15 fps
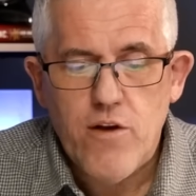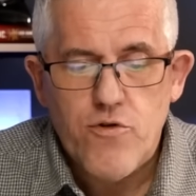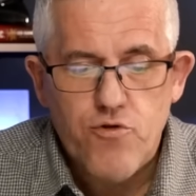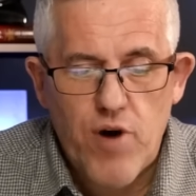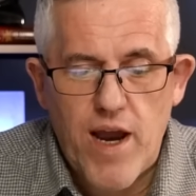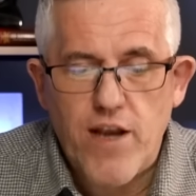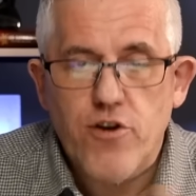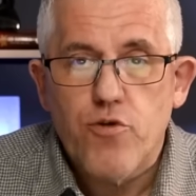
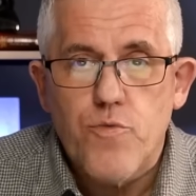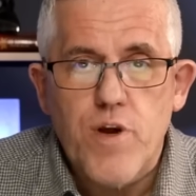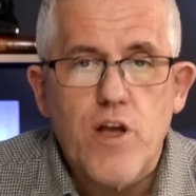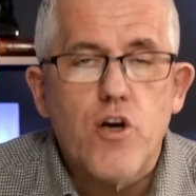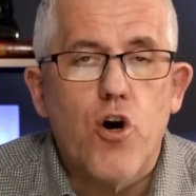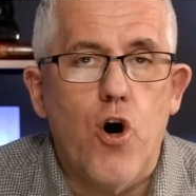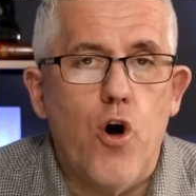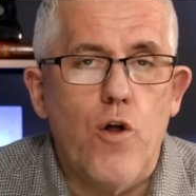trying to
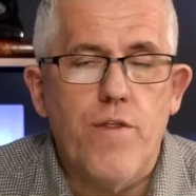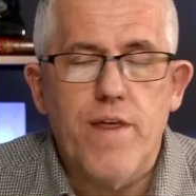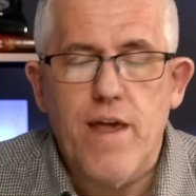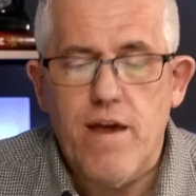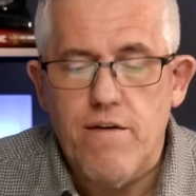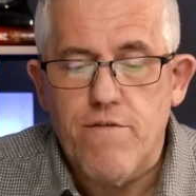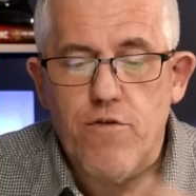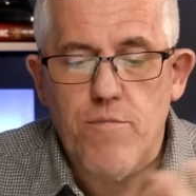recall
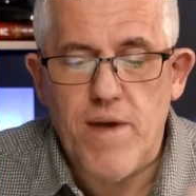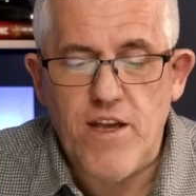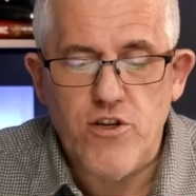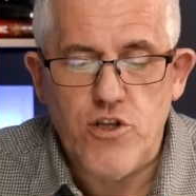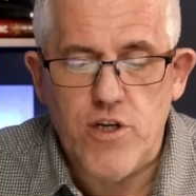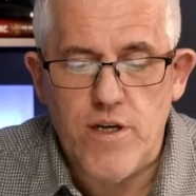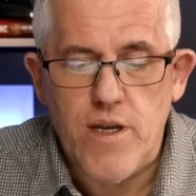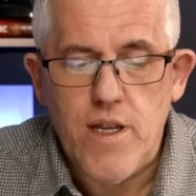the
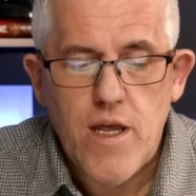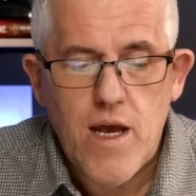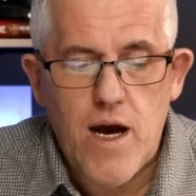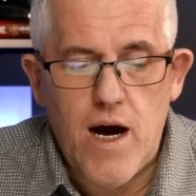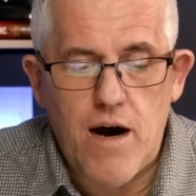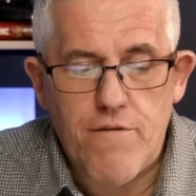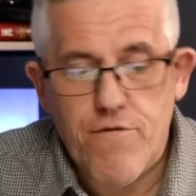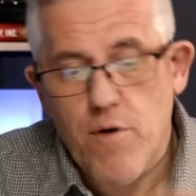information
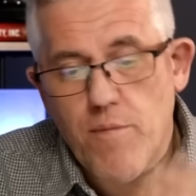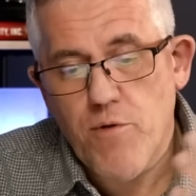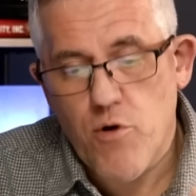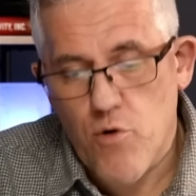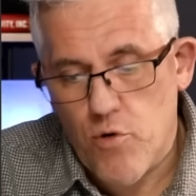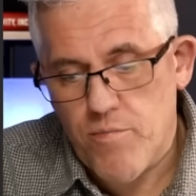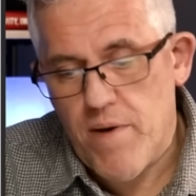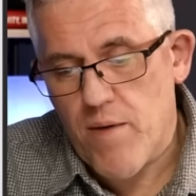uh, from your
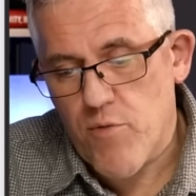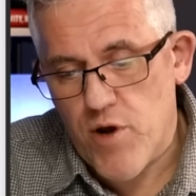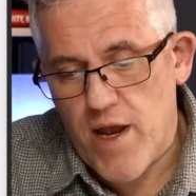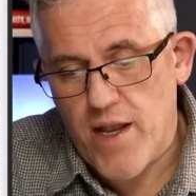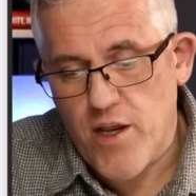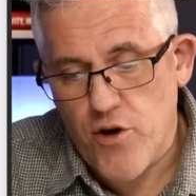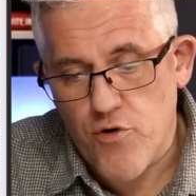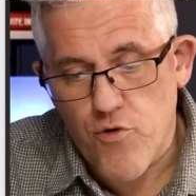own memory
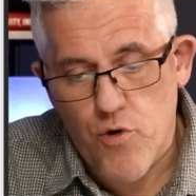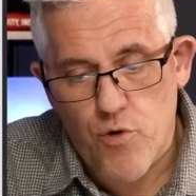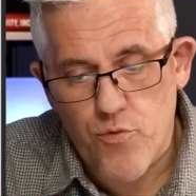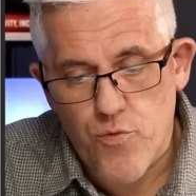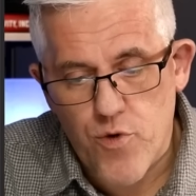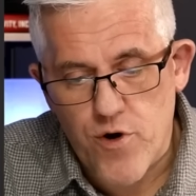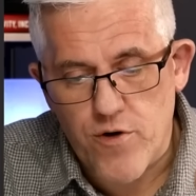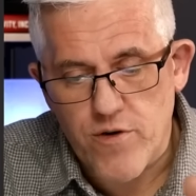and in your own
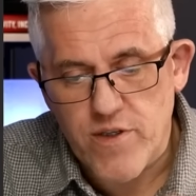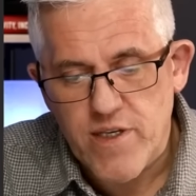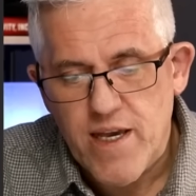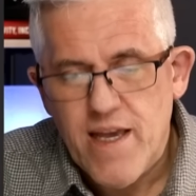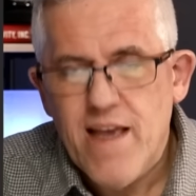words.